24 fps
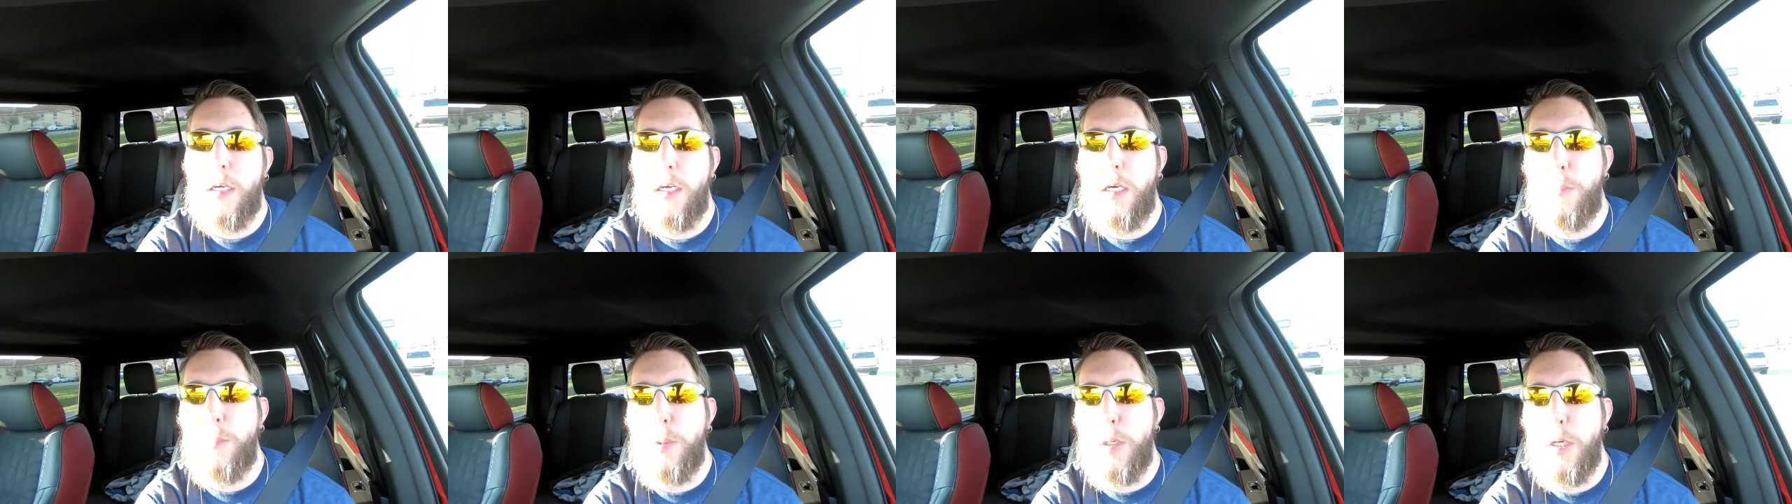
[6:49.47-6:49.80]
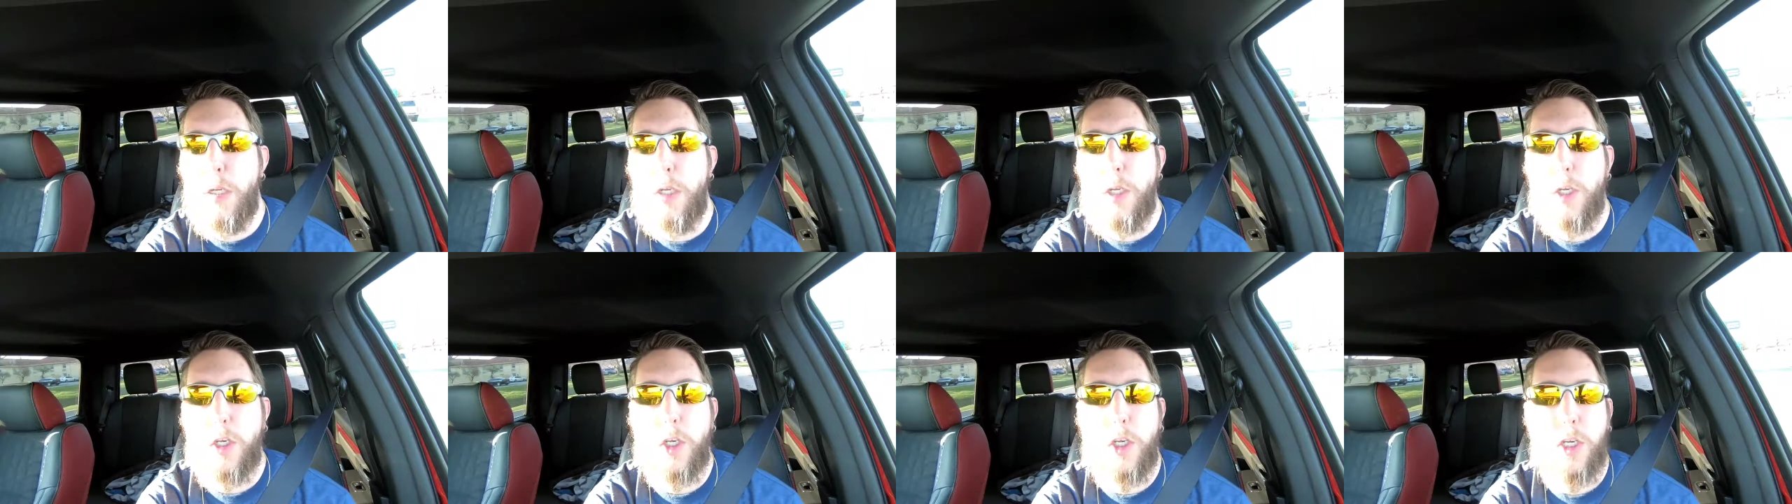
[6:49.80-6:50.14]
a
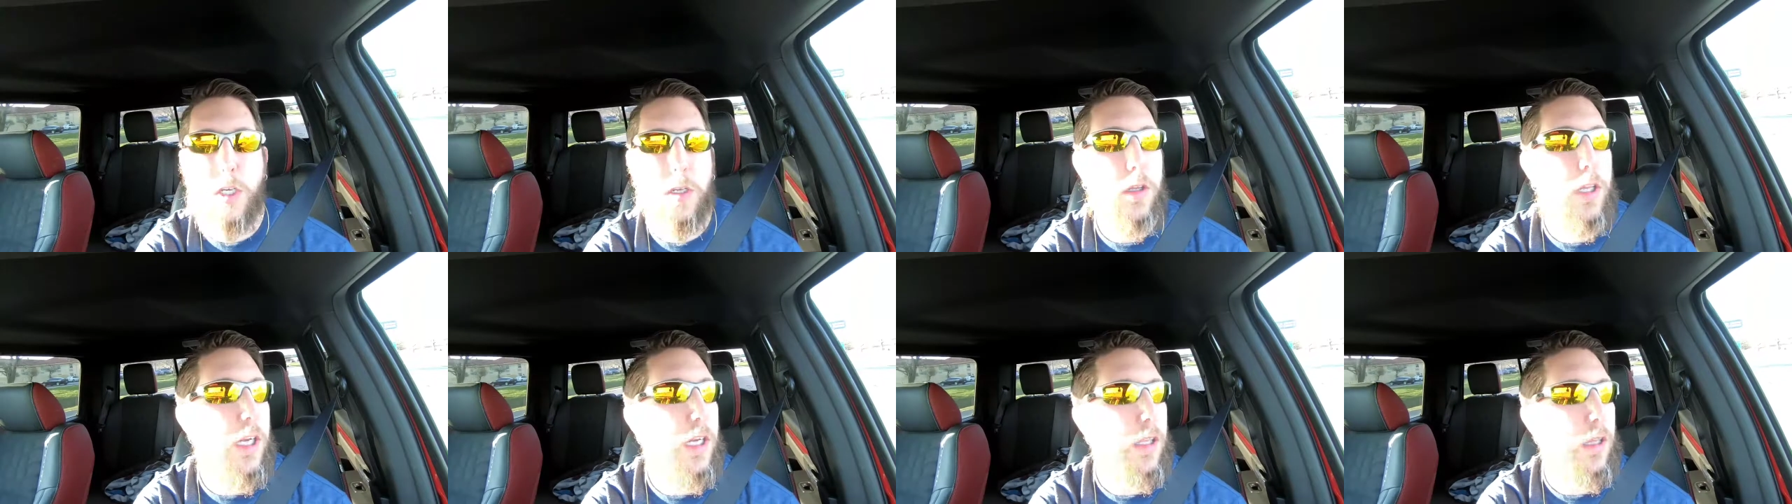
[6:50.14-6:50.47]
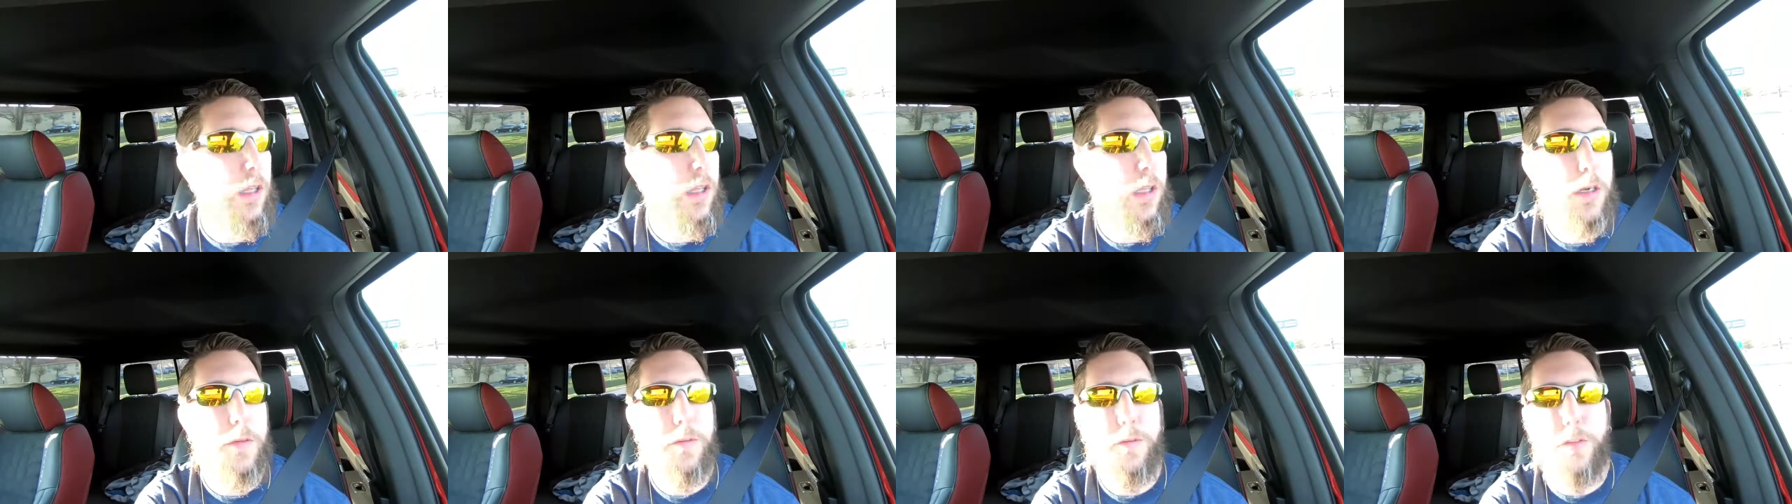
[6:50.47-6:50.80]
bunch and
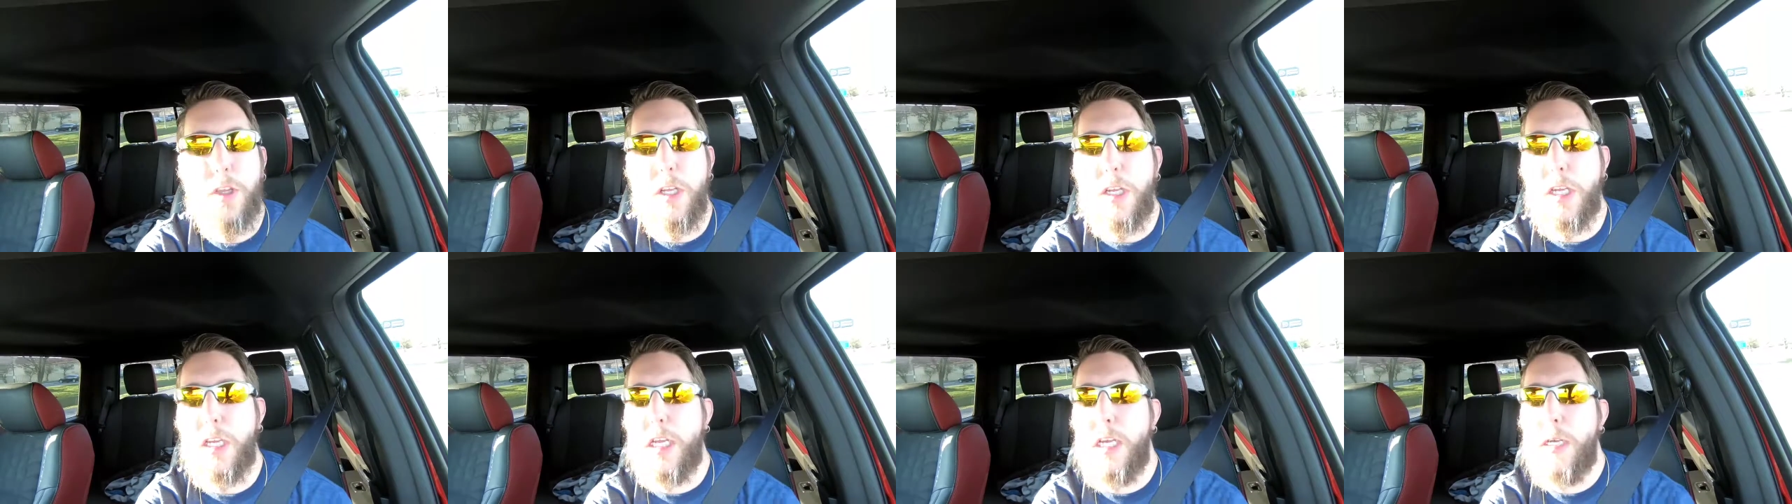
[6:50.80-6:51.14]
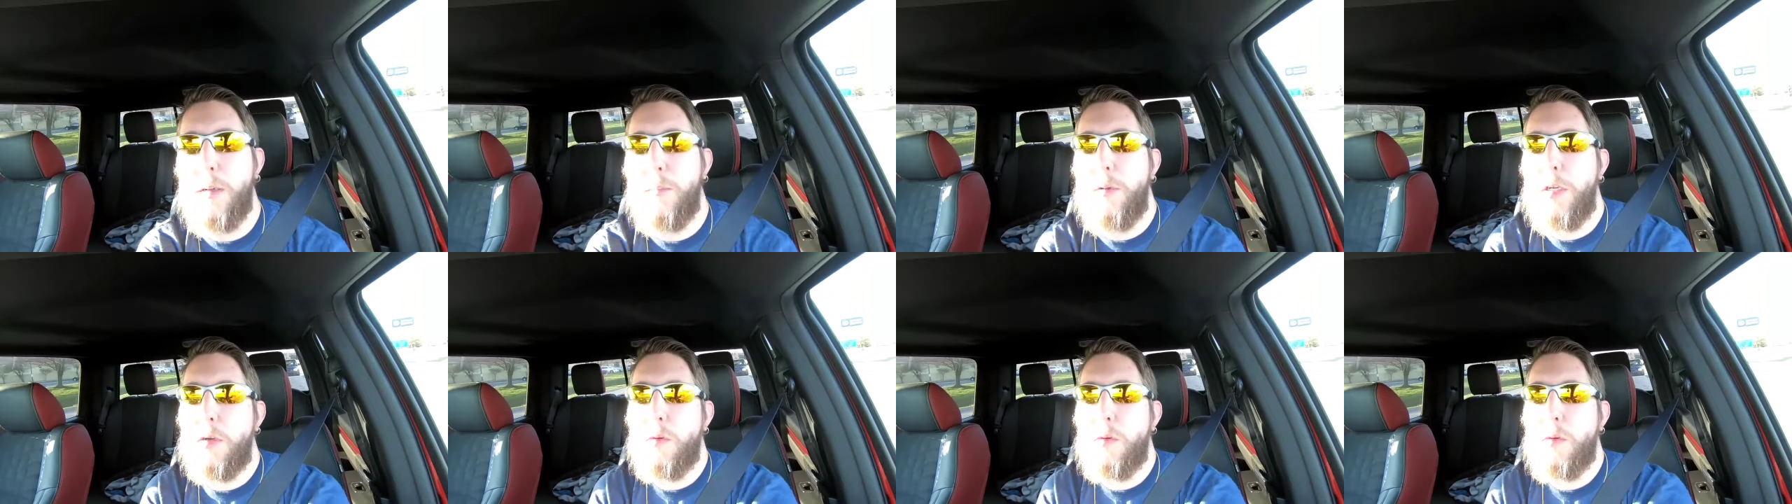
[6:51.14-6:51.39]
like loved the game,